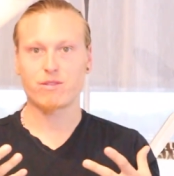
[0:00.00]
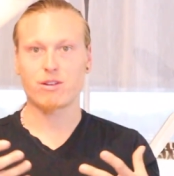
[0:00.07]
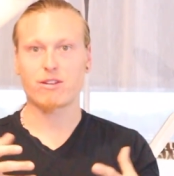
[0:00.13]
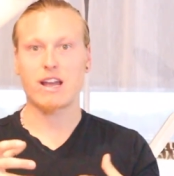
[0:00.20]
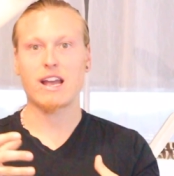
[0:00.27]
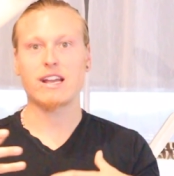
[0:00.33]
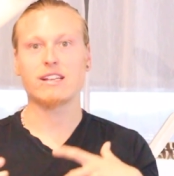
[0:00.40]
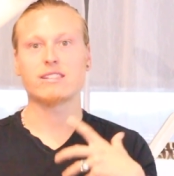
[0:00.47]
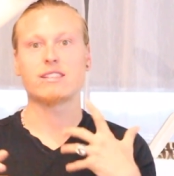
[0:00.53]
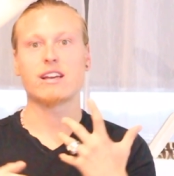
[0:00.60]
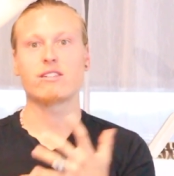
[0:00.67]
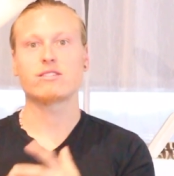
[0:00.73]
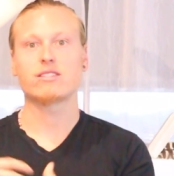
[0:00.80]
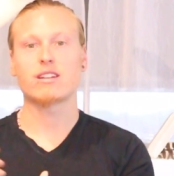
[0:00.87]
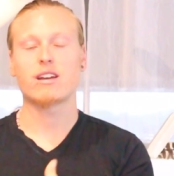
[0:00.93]
Okay, he's
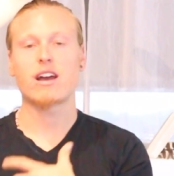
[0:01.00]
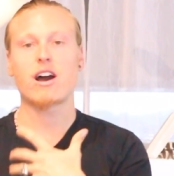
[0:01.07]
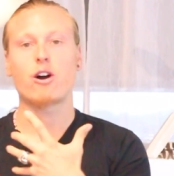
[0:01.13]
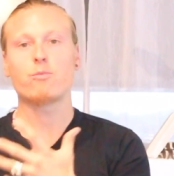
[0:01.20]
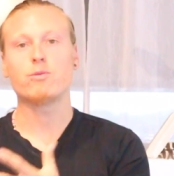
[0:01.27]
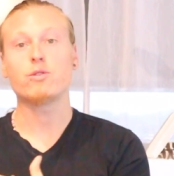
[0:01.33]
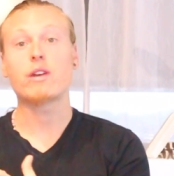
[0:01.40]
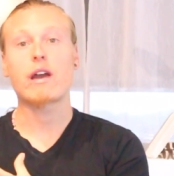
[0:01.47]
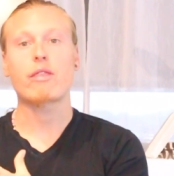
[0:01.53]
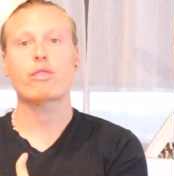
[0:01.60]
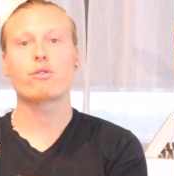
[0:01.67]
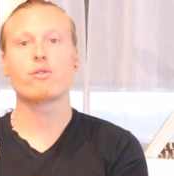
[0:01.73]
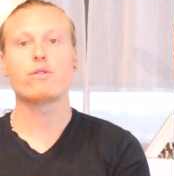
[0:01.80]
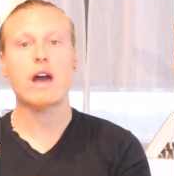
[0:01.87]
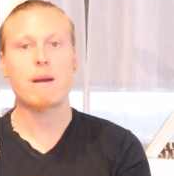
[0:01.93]
there to help you get
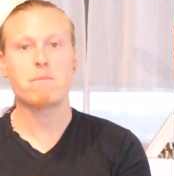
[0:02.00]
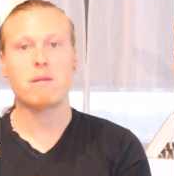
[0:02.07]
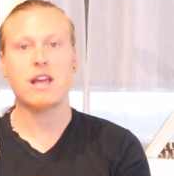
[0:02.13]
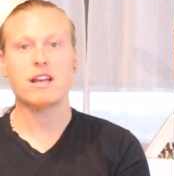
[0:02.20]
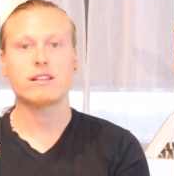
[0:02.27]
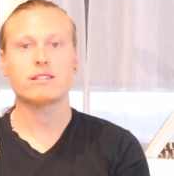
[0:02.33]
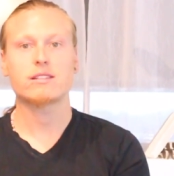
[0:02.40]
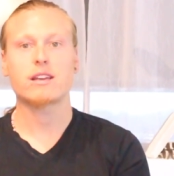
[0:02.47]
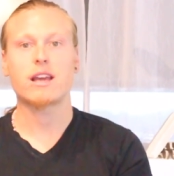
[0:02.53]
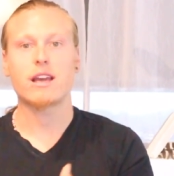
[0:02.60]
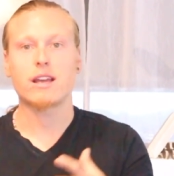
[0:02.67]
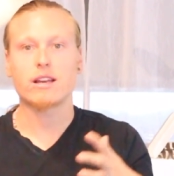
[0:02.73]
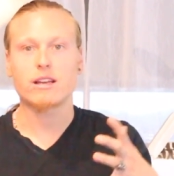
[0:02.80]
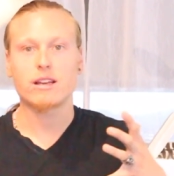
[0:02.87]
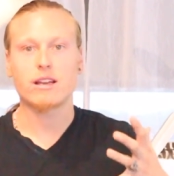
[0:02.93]
through that maze
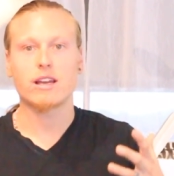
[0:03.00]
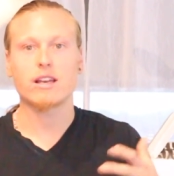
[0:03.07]
and